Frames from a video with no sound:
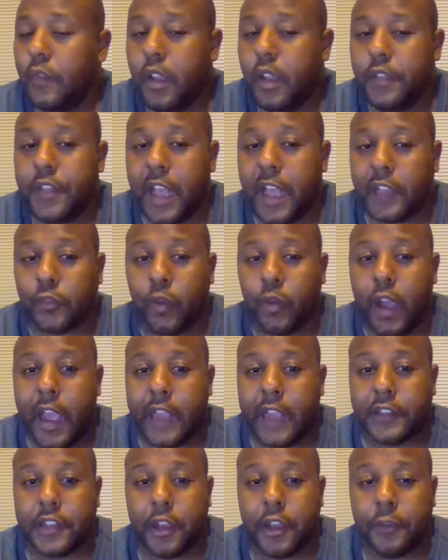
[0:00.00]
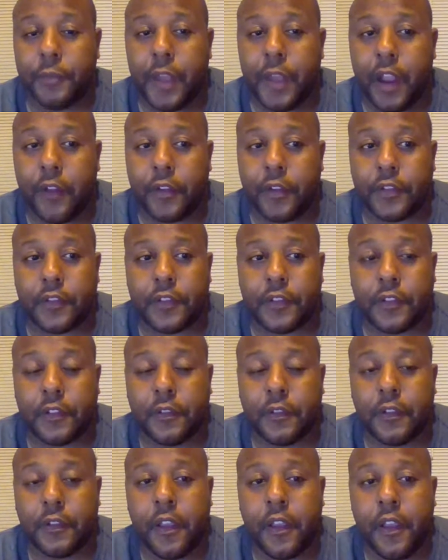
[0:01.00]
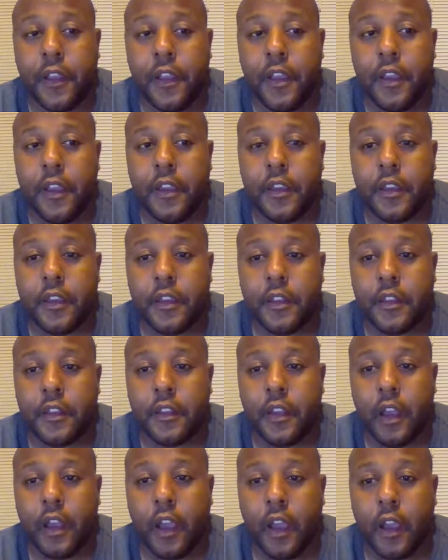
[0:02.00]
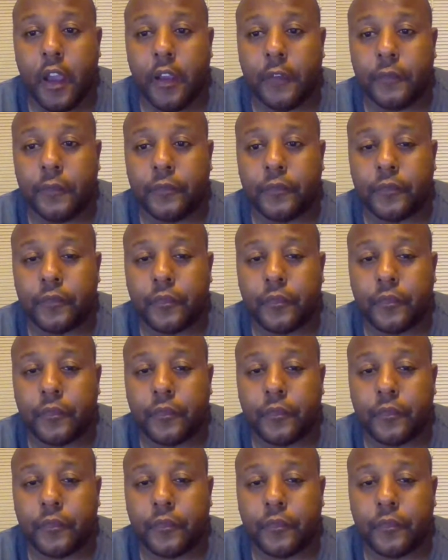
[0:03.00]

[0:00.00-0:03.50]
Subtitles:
that's why I tell parents, don't